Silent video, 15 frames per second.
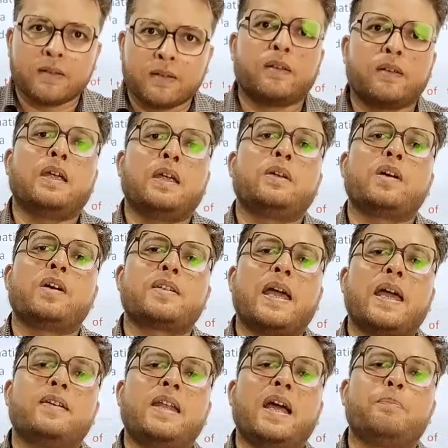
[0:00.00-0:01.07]
it was
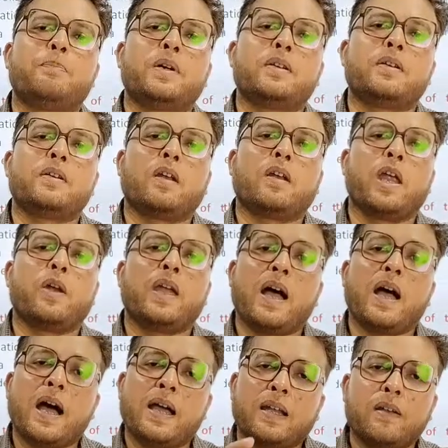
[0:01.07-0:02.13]
at that particular
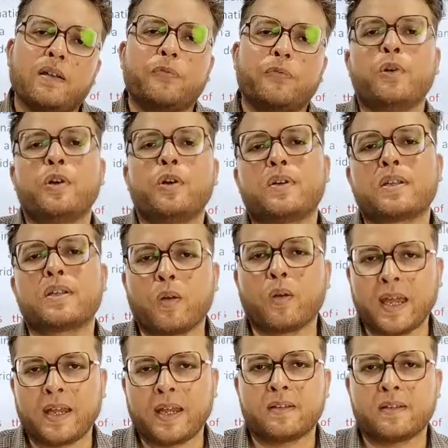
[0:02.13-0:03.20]
area another fort was
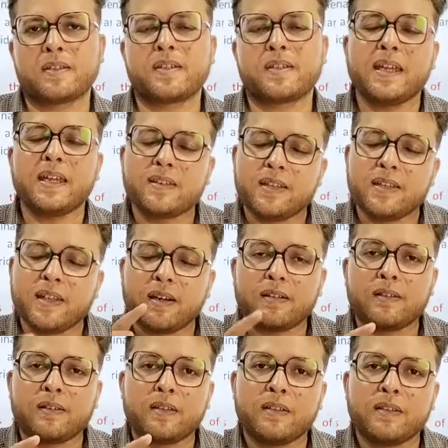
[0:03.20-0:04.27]
located. See,
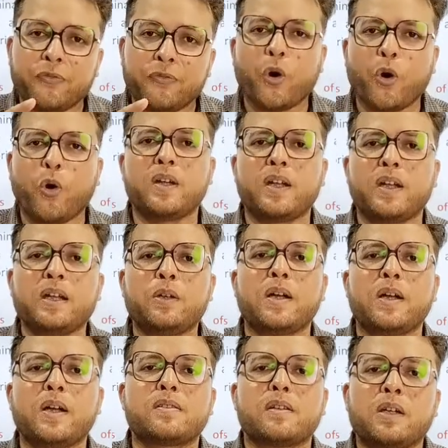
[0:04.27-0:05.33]
the fort, it
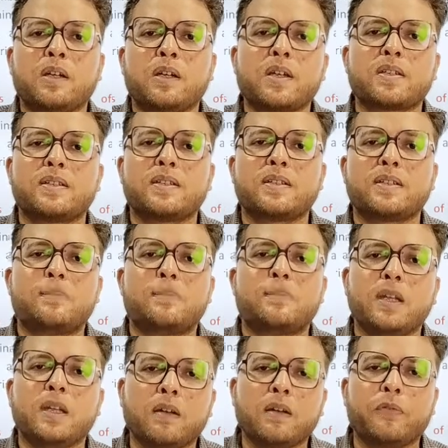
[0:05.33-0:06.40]
was that
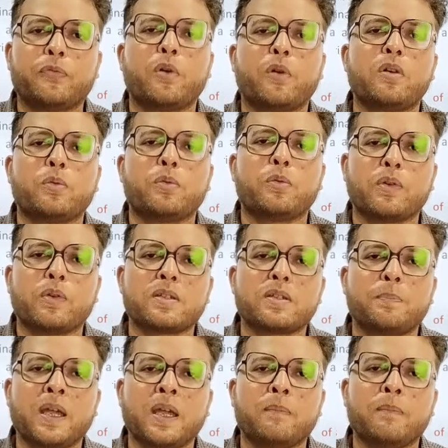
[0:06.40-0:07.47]
particular fort which was
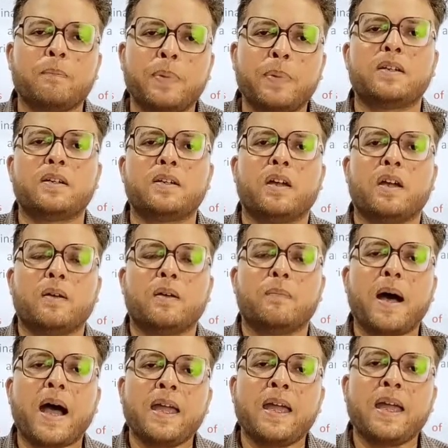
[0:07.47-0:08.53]
being built
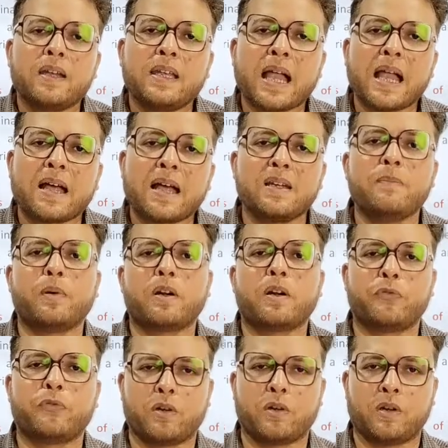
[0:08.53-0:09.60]
by Lasit
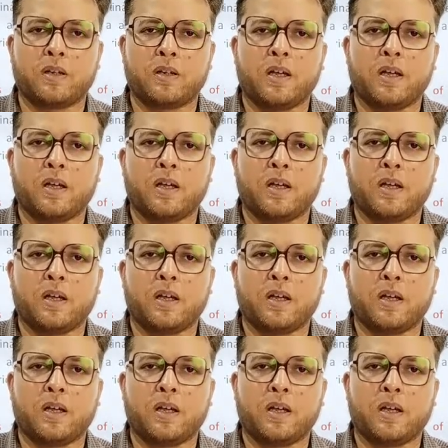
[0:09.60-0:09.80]
Borfukon